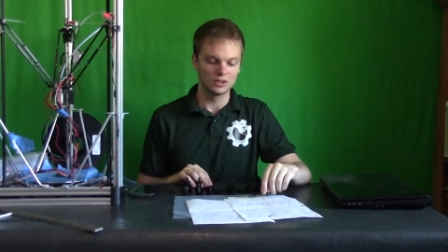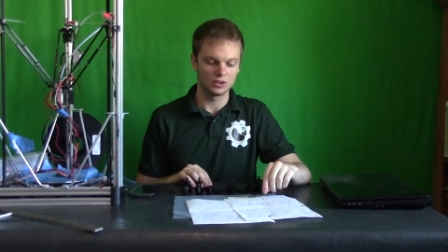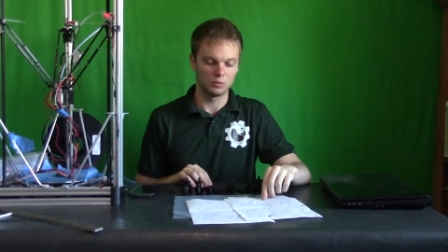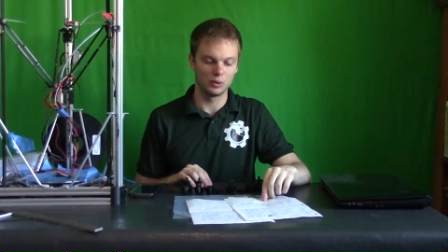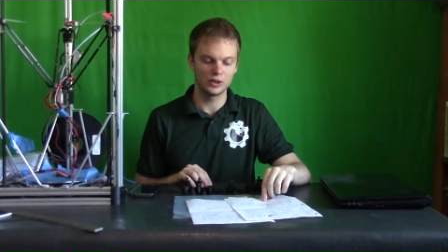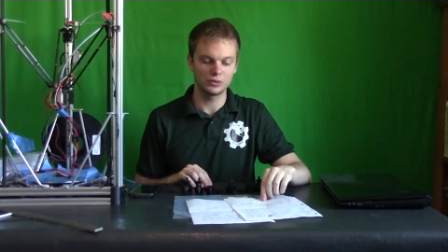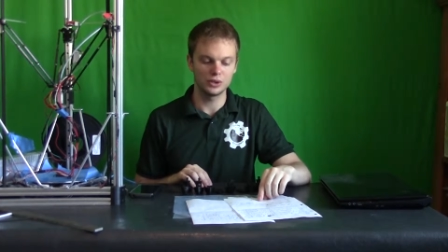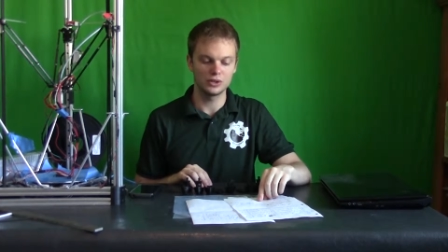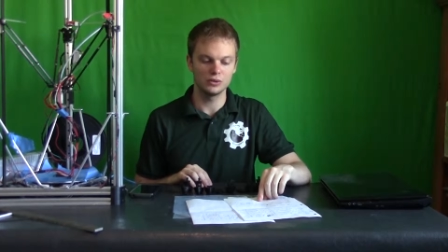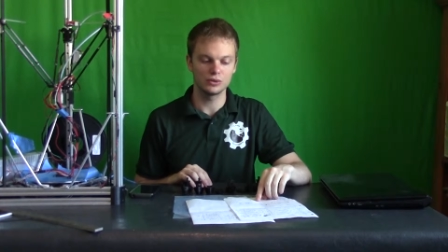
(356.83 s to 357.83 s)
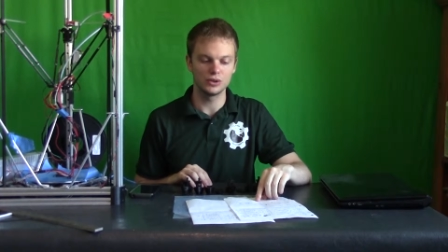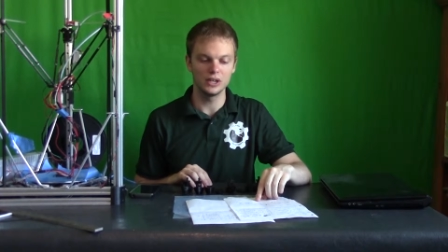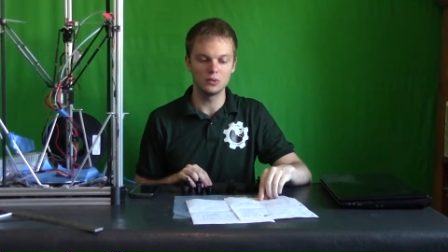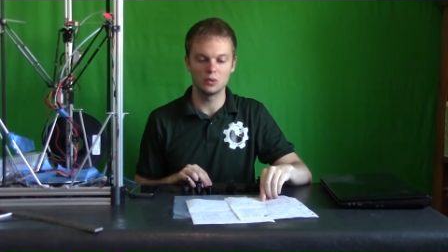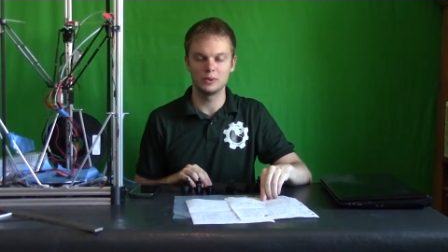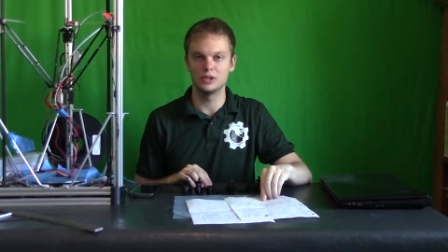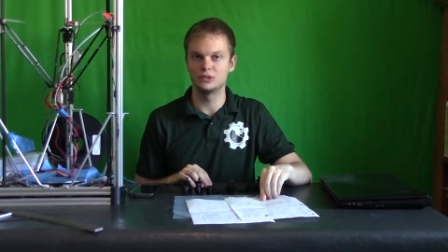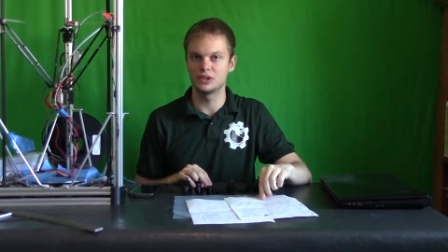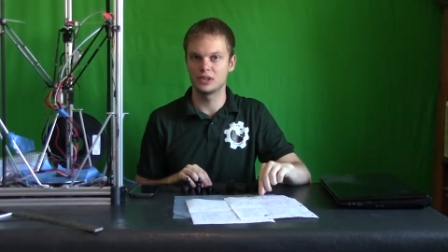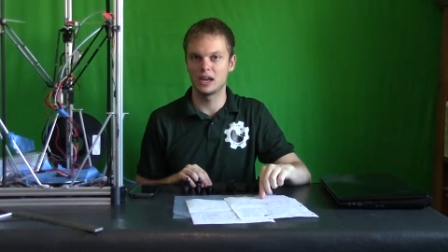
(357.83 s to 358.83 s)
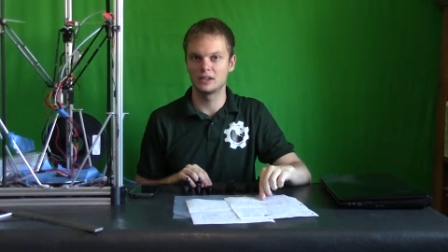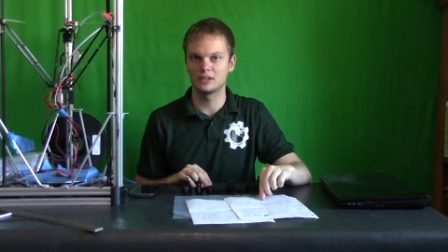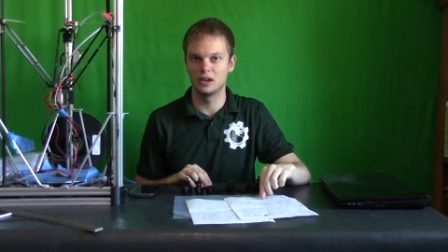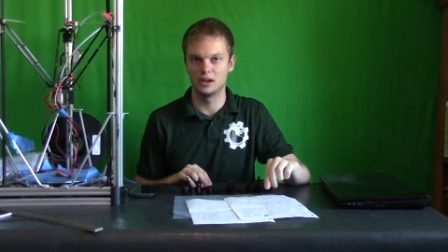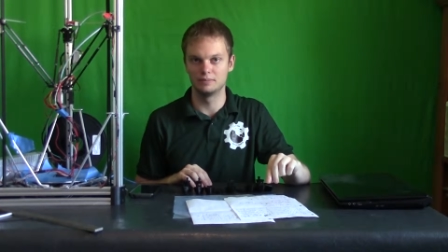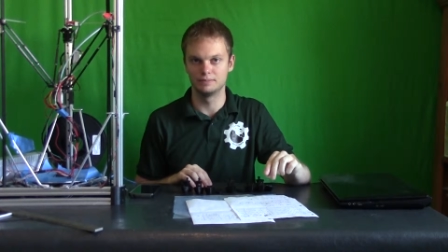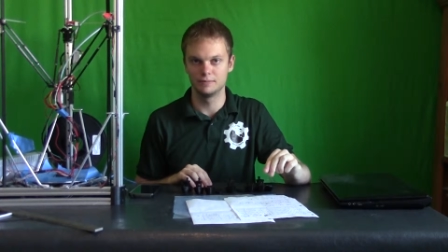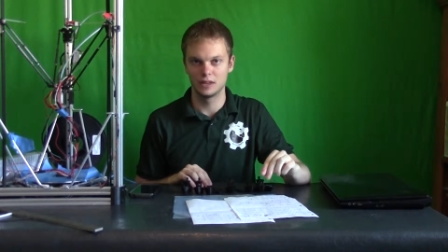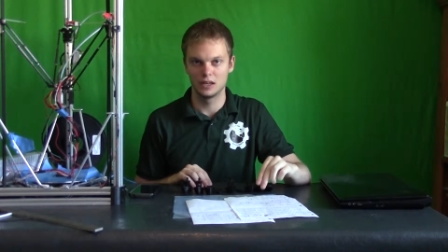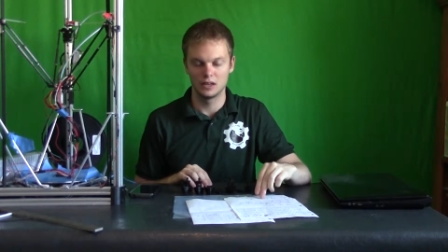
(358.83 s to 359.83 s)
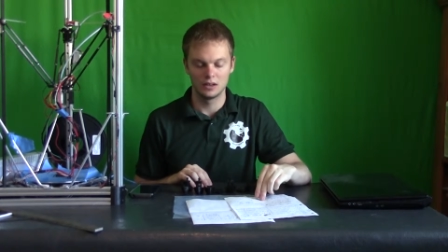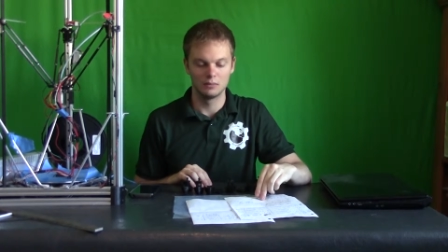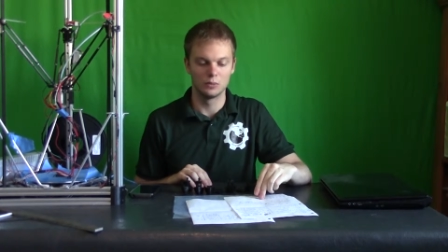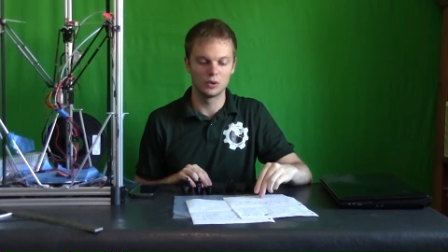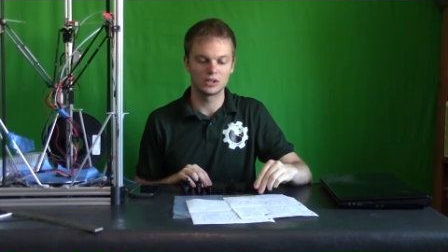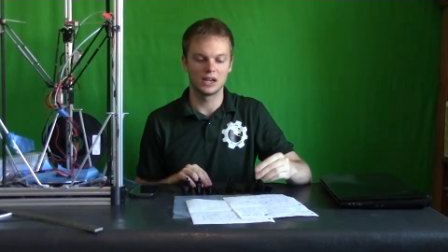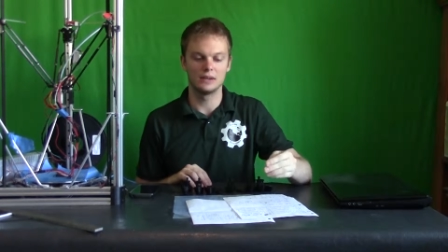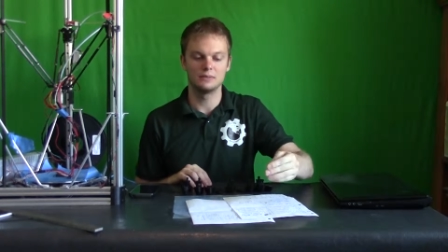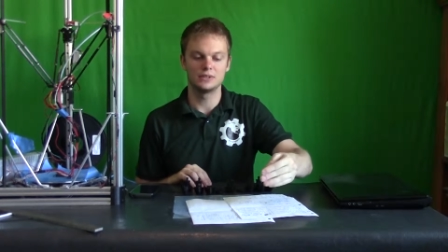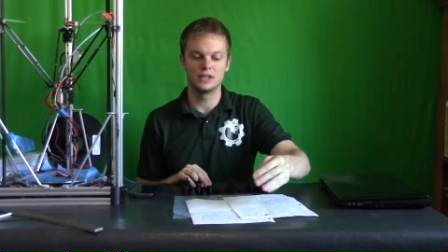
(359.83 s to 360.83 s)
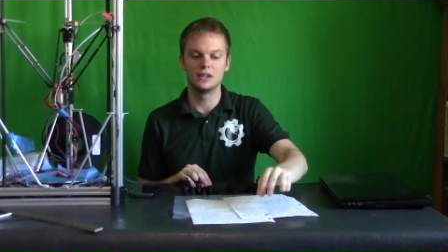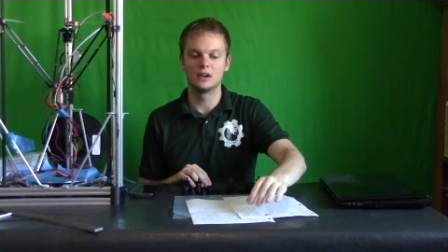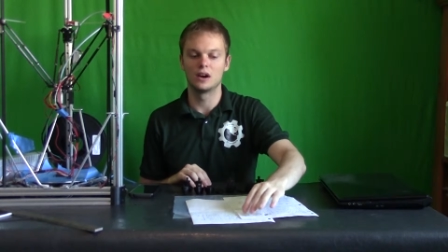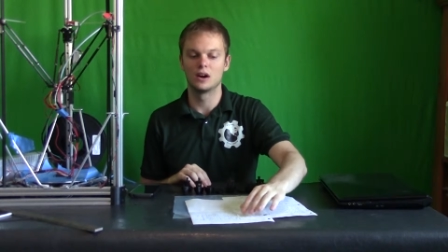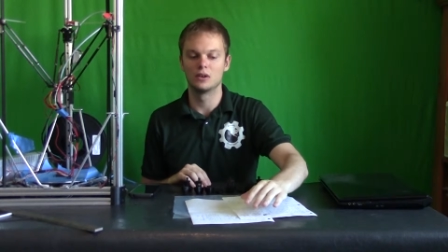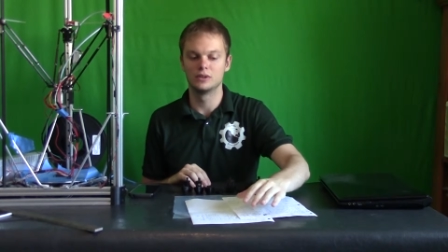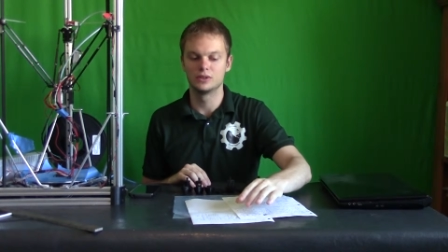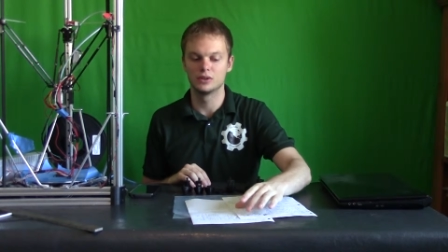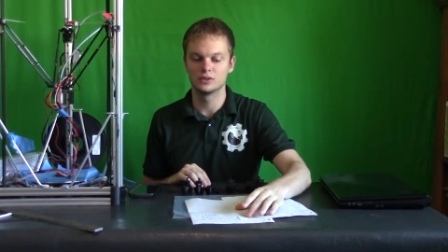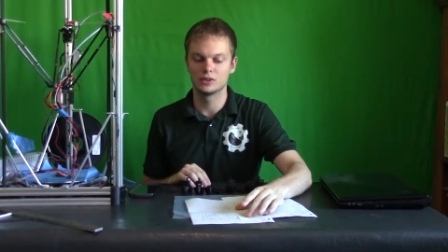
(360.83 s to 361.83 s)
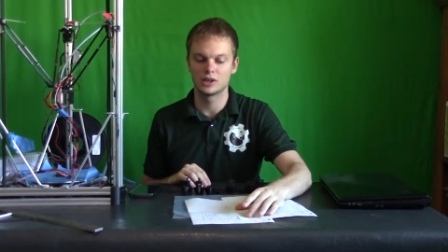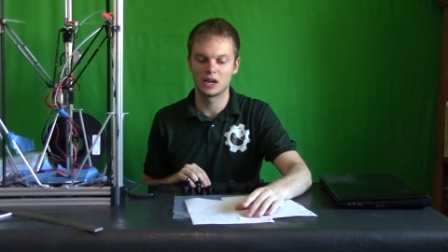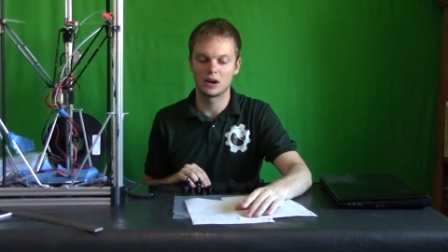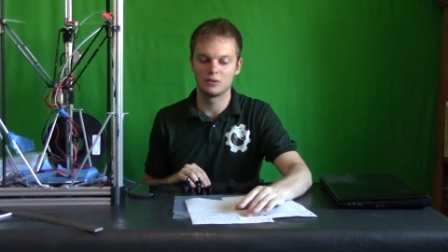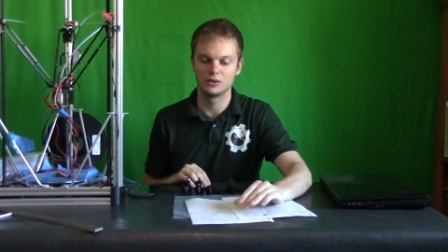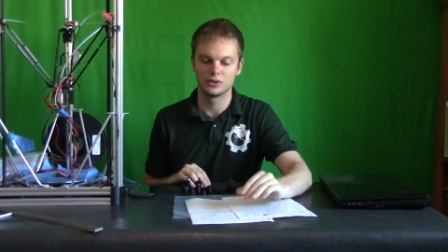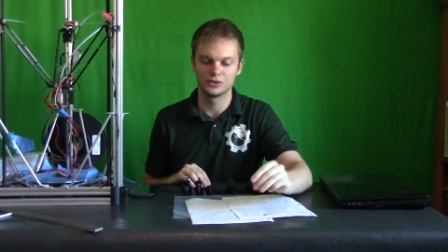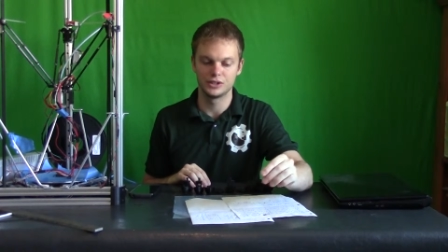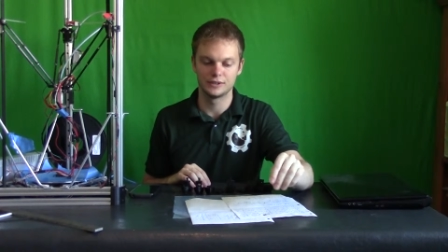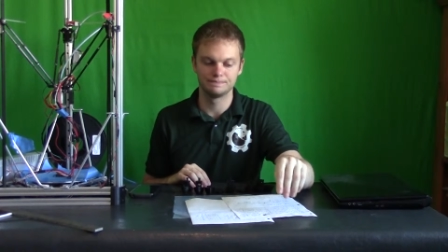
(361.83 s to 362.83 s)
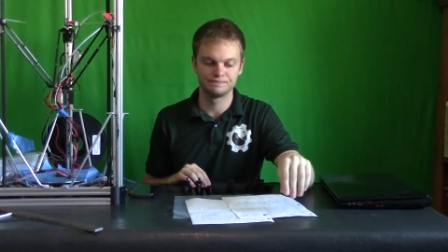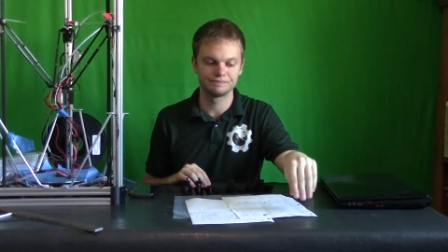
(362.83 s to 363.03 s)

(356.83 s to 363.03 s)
So zero point three two three, we'll be using that um, more times in our result, looking at our results here.